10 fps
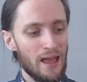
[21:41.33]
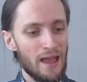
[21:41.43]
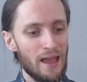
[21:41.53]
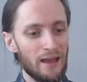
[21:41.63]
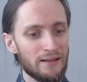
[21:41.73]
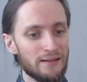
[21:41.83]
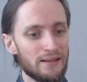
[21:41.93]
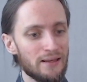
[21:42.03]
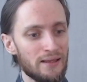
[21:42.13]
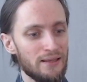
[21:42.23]

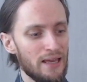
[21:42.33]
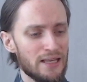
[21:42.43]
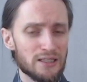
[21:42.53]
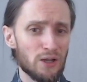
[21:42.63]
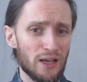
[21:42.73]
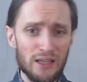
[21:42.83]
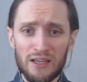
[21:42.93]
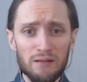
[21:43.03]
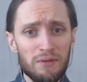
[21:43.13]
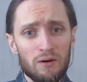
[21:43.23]
And yeah, it
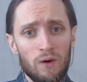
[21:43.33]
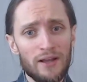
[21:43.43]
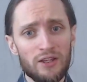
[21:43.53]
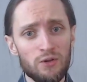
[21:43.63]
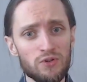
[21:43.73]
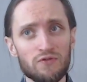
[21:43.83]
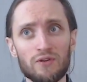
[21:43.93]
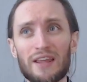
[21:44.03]
can be quite useful.